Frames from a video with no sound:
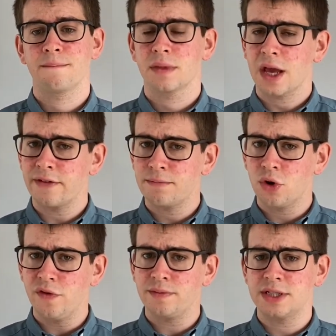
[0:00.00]
Having
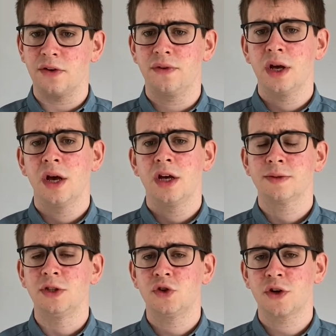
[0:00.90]
proved himself to
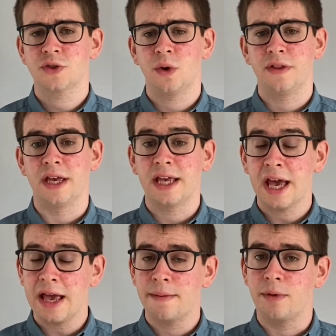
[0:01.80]
be trustworthy and
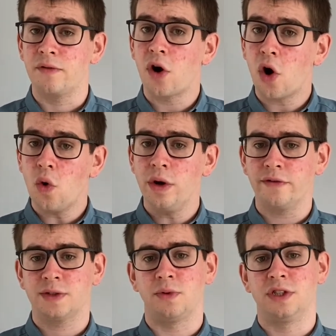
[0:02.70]
capable of holding
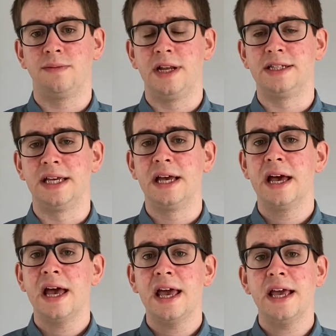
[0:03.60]
responsibility,
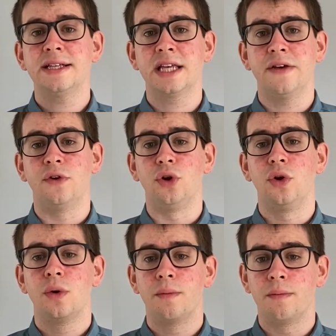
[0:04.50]
he is given
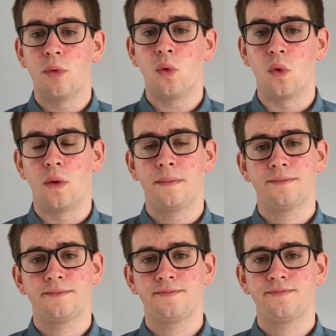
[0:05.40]
more.
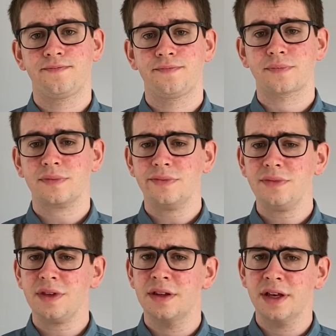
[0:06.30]

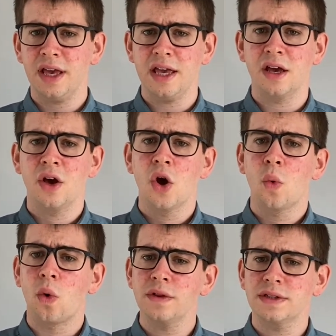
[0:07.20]
The king
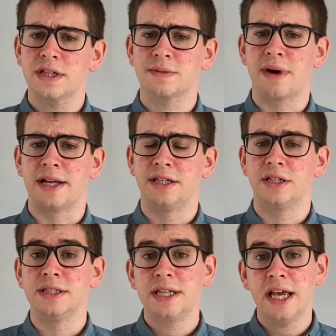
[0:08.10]
wants this man to
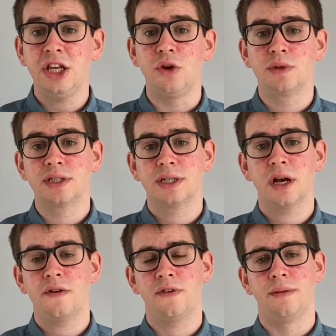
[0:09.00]
continue to
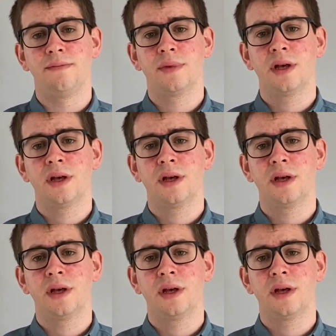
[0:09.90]
serve him.